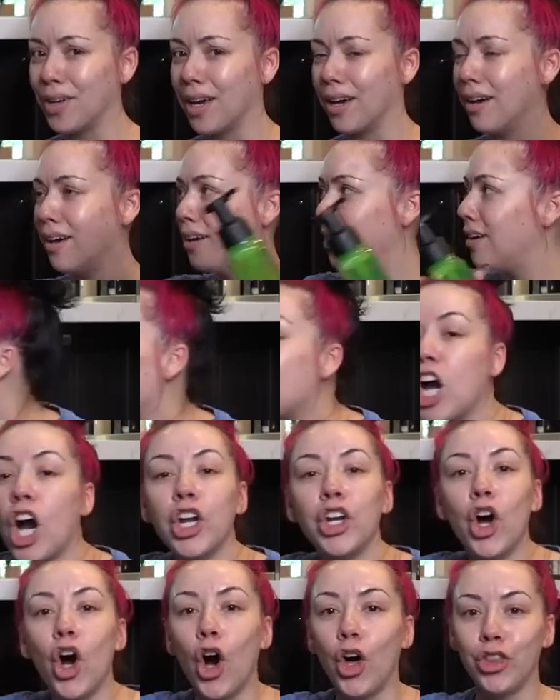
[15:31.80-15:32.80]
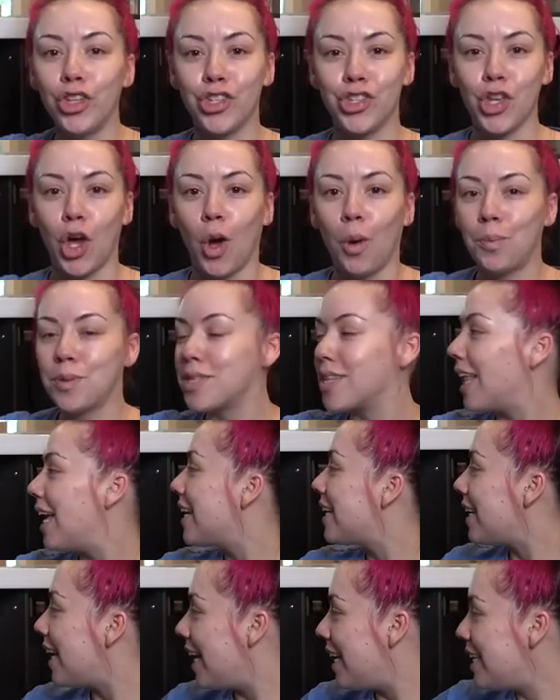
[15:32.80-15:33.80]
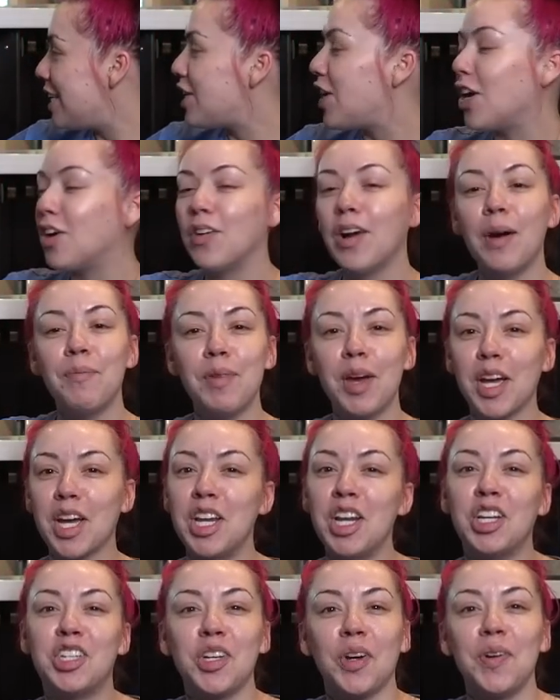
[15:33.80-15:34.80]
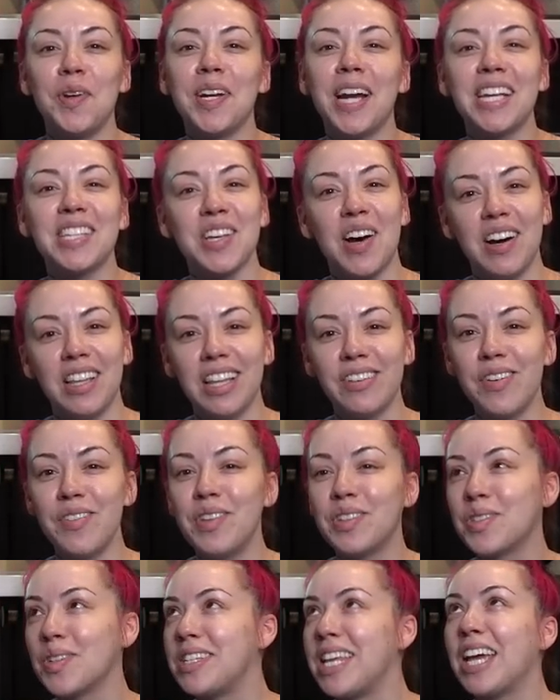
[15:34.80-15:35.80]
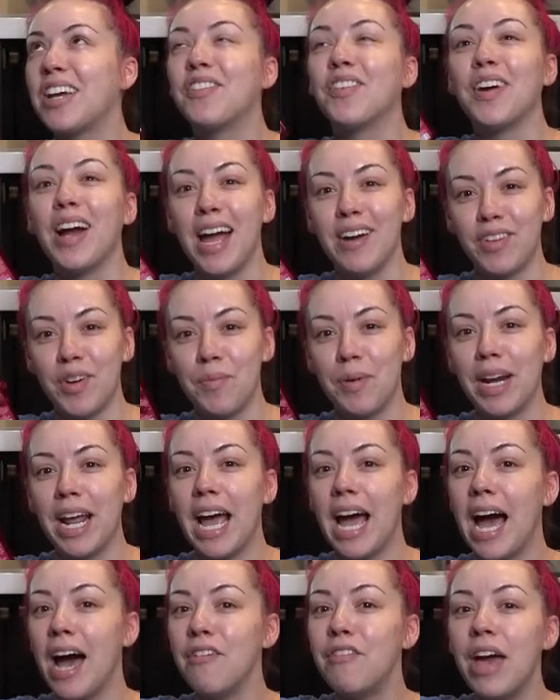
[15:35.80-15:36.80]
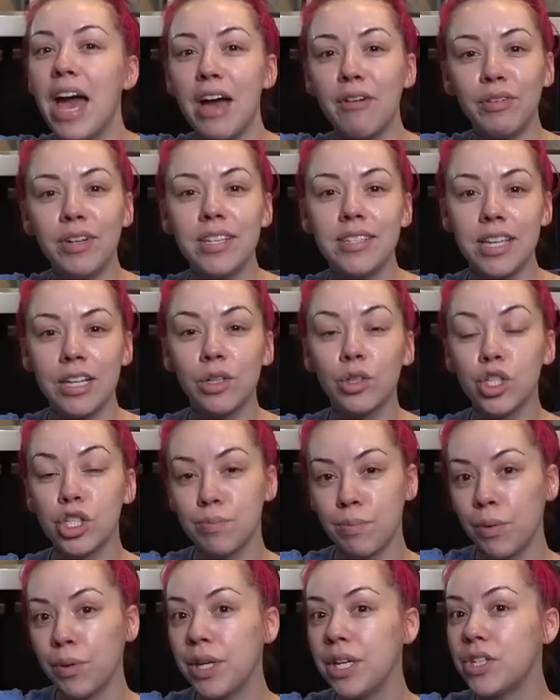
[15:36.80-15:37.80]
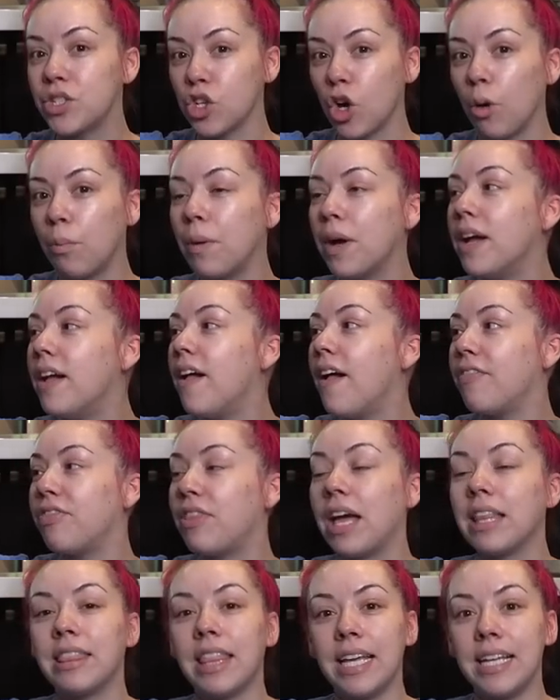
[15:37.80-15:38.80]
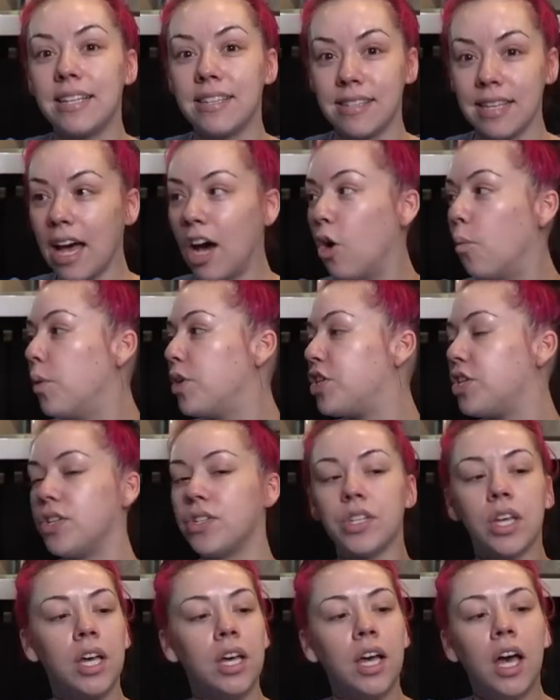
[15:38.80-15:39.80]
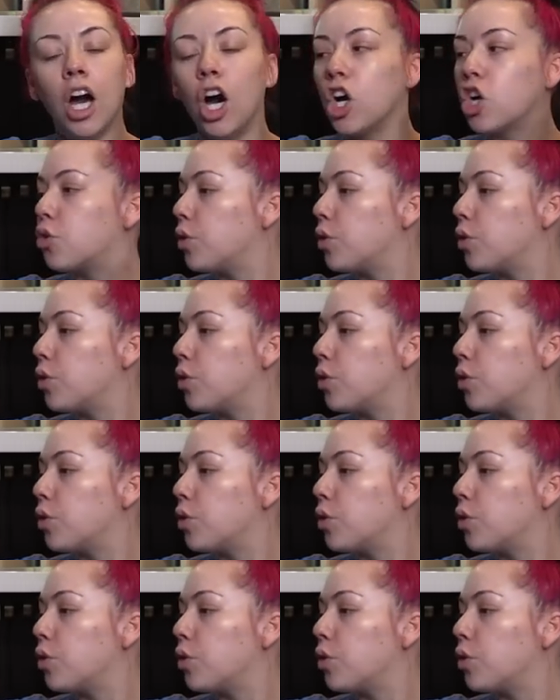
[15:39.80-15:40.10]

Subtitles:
yeah. I got all the soaps, like in here, I'm not gonna show you guys all of them, this would take forever, but I have every single spooky soap that they sell, which is a